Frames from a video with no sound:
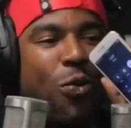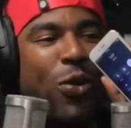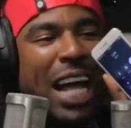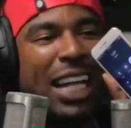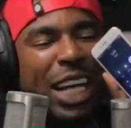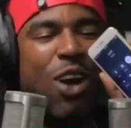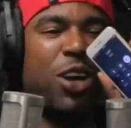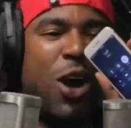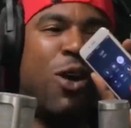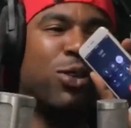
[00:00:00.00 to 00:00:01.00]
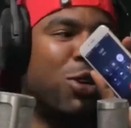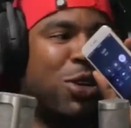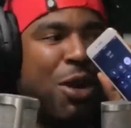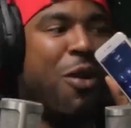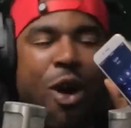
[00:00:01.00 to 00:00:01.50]
we got Leo Combs on
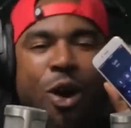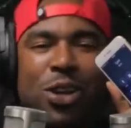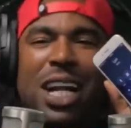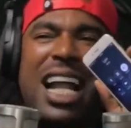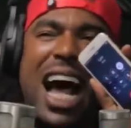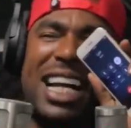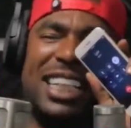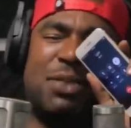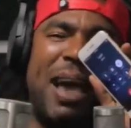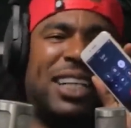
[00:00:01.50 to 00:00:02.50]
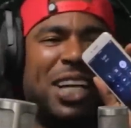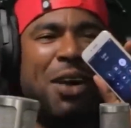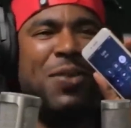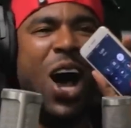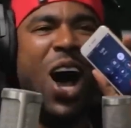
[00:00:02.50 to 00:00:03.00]
the line. Let's make some